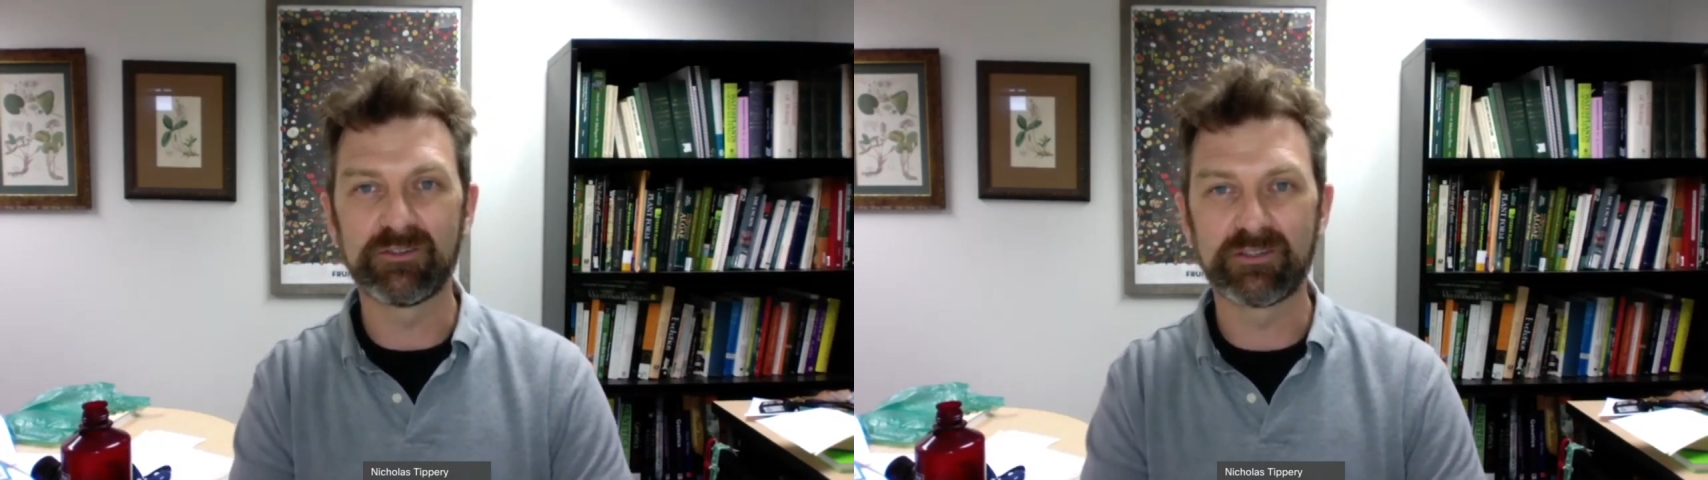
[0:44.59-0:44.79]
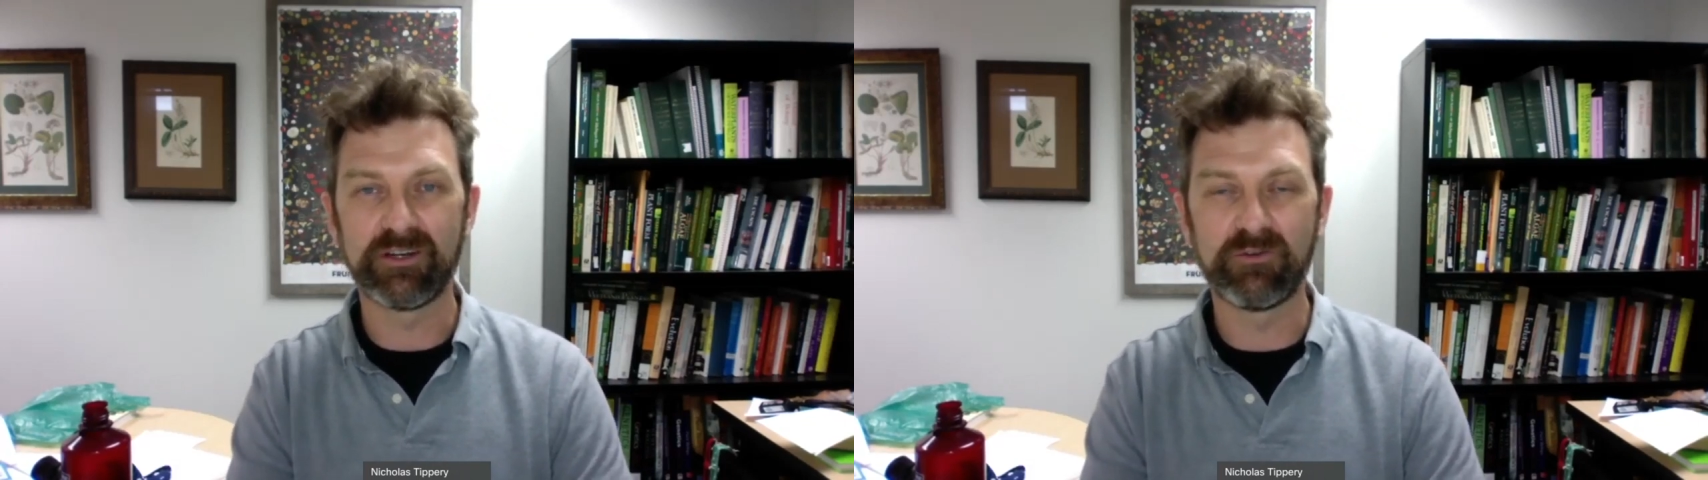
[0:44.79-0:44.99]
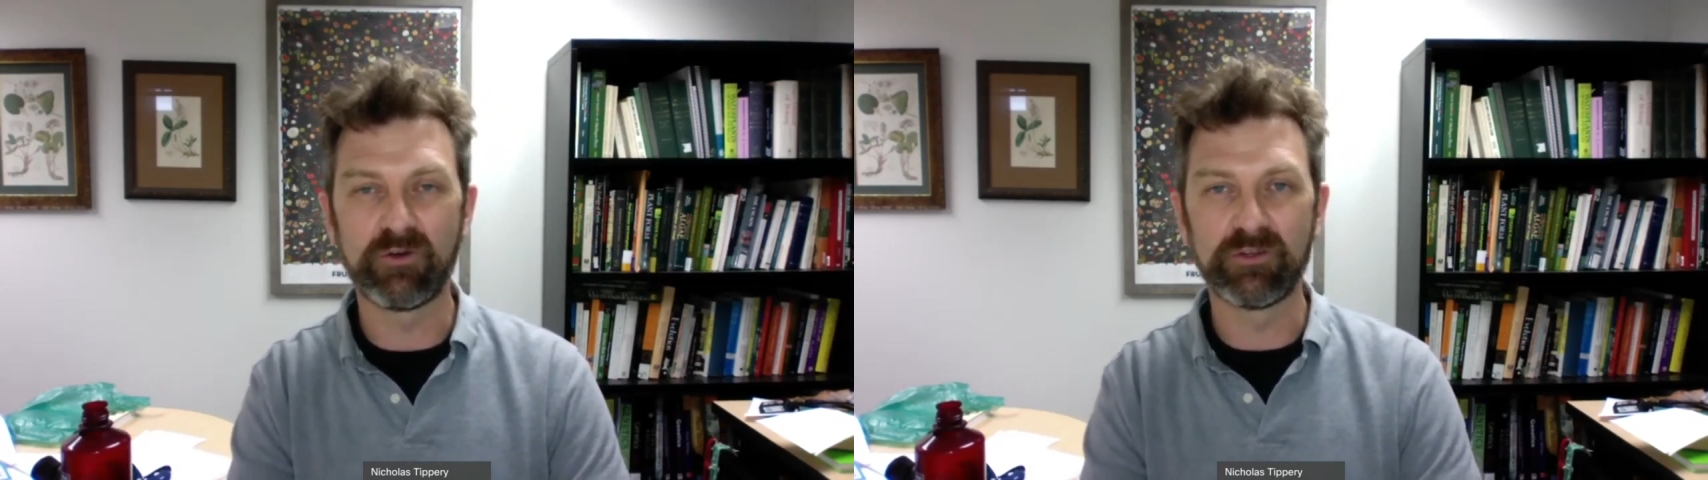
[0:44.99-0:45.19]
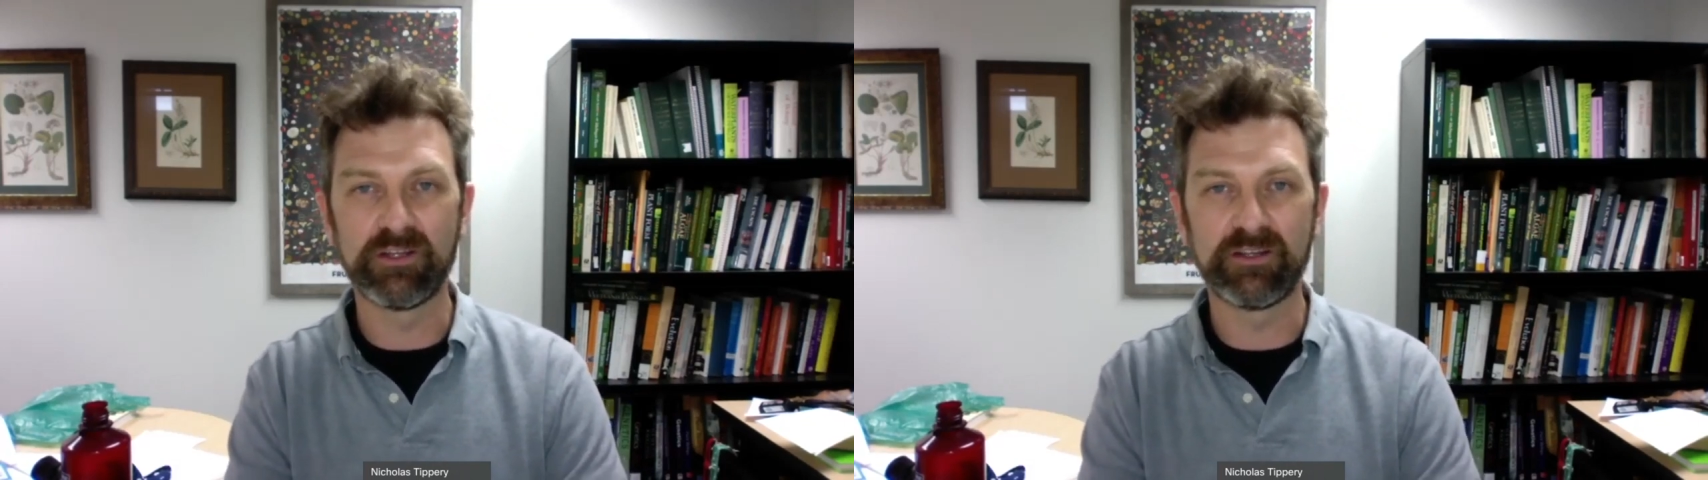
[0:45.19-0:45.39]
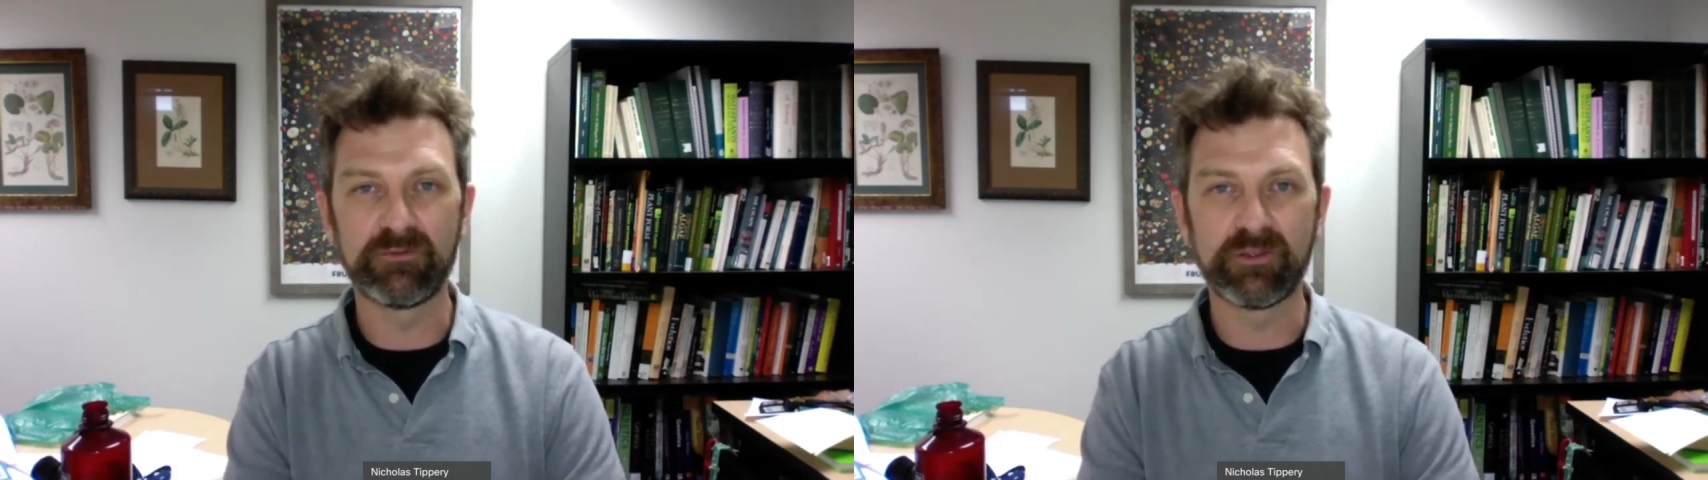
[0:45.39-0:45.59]
kind of
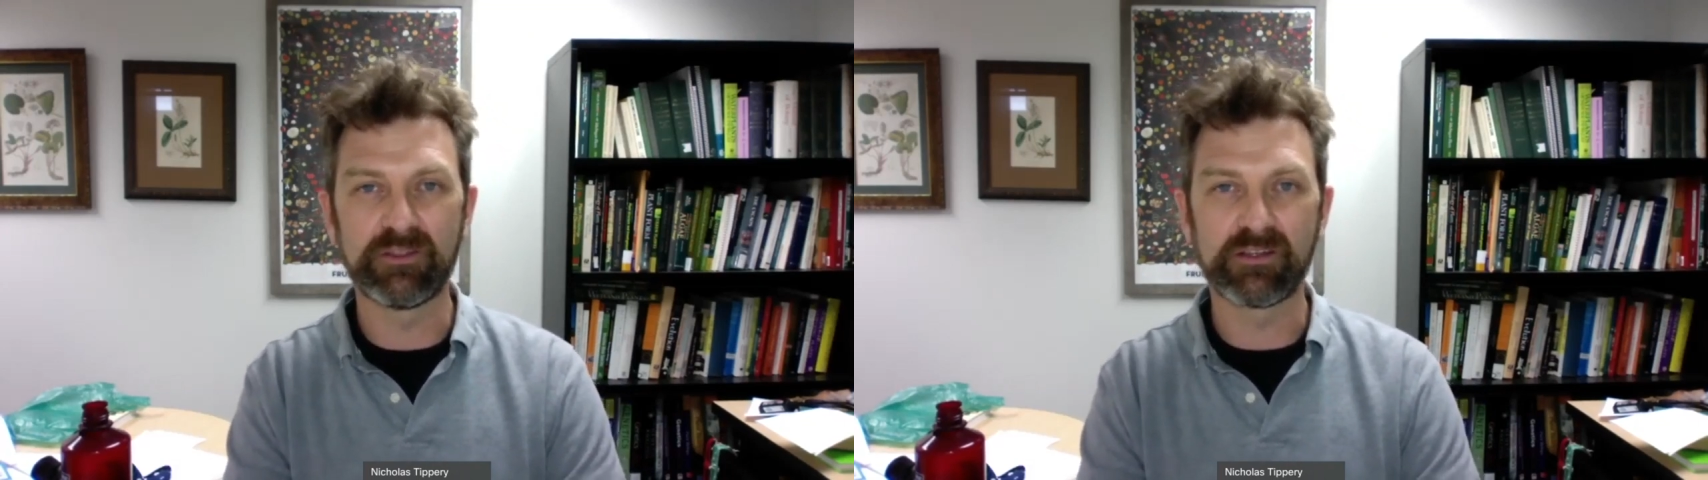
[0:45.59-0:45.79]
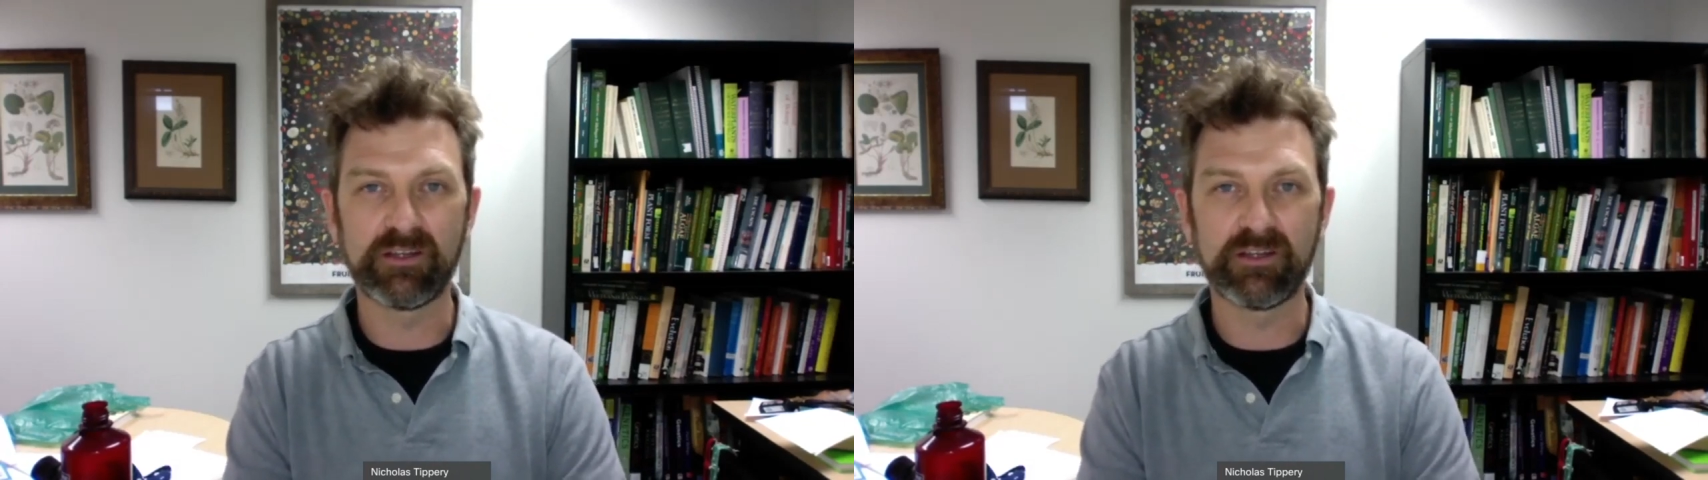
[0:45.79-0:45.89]
overlaid with the